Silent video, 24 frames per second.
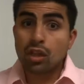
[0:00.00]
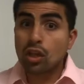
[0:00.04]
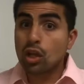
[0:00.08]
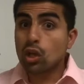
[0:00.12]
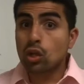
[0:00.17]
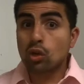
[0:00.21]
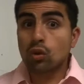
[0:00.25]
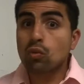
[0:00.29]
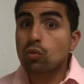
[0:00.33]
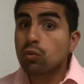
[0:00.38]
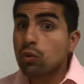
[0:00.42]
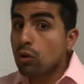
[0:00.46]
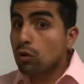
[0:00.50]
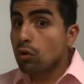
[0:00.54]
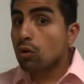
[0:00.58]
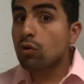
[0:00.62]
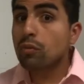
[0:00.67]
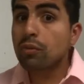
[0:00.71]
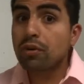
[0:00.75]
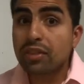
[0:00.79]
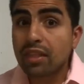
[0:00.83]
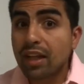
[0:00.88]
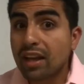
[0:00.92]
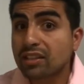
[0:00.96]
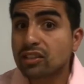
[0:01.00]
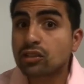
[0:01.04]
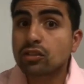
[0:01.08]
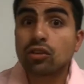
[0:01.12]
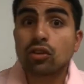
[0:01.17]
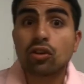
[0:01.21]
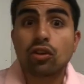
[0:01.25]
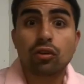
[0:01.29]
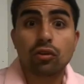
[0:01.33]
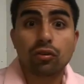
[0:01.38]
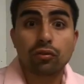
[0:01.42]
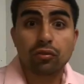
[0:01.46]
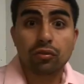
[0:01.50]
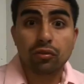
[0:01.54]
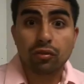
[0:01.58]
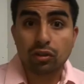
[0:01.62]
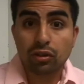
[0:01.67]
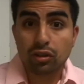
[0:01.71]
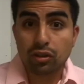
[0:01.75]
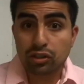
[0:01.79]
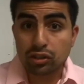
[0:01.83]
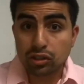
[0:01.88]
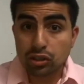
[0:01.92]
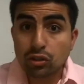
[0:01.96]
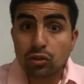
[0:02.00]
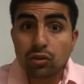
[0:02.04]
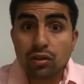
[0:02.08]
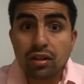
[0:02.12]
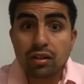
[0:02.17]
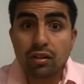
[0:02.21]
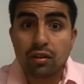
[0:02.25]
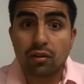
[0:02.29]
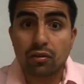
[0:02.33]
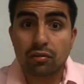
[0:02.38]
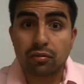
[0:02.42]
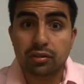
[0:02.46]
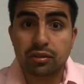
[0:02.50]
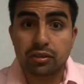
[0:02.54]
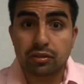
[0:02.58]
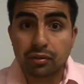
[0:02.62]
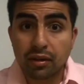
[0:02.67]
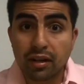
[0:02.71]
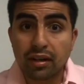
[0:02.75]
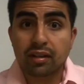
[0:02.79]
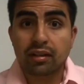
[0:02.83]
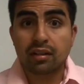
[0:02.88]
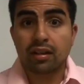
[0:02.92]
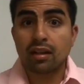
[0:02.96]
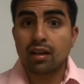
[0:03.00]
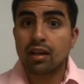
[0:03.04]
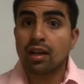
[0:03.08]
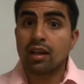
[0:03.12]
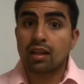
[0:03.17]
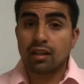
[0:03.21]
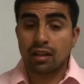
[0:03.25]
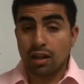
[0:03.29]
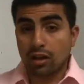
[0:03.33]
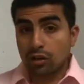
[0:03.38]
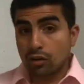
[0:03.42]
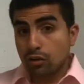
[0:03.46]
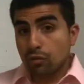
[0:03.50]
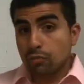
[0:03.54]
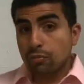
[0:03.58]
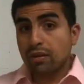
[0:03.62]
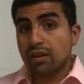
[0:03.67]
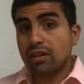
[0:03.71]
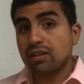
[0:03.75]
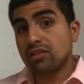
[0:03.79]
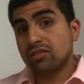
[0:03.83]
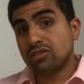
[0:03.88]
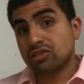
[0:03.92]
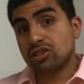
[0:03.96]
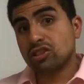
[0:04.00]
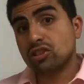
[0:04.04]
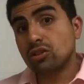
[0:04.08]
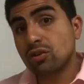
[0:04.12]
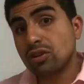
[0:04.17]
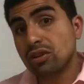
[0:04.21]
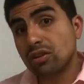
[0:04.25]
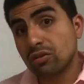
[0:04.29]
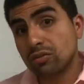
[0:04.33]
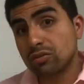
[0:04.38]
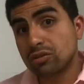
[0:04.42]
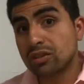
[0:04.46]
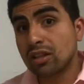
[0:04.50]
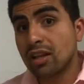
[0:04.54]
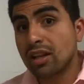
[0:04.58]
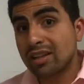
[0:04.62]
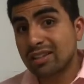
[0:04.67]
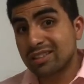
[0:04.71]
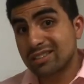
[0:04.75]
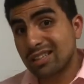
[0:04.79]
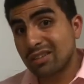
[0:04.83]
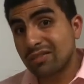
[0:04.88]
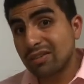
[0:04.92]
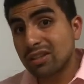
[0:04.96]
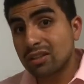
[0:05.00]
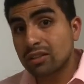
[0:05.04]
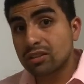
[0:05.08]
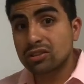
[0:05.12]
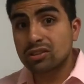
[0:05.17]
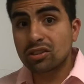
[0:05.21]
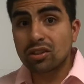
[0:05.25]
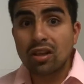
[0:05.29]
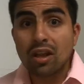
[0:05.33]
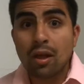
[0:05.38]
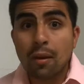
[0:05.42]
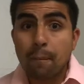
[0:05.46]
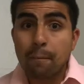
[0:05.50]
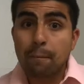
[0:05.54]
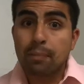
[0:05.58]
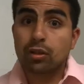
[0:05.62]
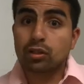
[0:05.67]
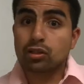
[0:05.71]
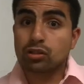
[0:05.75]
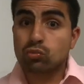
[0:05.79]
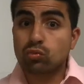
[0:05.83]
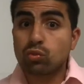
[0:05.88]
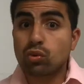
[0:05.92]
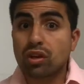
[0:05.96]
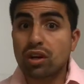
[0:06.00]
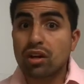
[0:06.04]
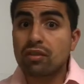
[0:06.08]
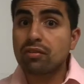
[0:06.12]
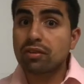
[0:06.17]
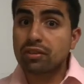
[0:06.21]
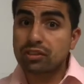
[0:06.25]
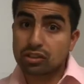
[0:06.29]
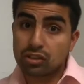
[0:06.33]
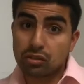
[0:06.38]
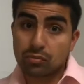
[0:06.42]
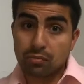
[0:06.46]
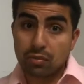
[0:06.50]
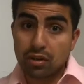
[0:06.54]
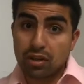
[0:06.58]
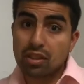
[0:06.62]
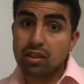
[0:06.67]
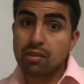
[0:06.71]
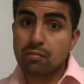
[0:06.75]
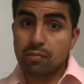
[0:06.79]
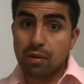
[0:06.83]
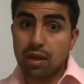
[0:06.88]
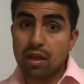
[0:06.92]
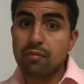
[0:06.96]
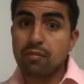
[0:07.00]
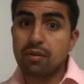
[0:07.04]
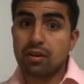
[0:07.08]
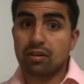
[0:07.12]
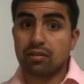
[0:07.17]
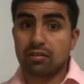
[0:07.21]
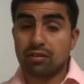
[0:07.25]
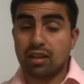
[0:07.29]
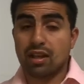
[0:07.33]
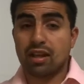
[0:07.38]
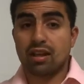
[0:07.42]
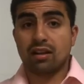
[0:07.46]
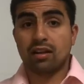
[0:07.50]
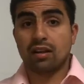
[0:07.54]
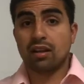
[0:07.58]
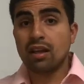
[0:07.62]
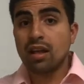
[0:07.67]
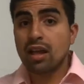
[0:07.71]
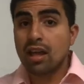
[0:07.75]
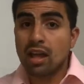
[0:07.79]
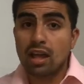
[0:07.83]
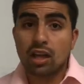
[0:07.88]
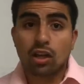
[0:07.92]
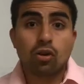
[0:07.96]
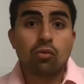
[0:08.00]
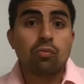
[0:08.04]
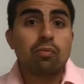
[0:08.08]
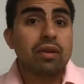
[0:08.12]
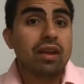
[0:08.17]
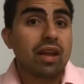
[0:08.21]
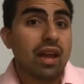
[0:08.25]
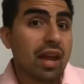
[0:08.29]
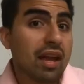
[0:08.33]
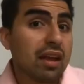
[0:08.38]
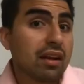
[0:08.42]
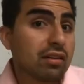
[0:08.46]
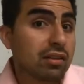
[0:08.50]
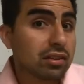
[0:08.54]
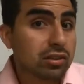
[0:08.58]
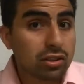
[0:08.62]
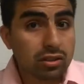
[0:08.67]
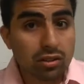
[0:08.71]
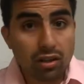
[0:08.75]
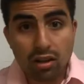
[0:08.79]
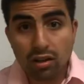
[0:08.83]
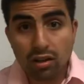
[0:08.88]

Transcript: You roll over that to your student loans, right? Now you're paying the student loans $700 plus whatever is your monthly payment on that. It could be $800,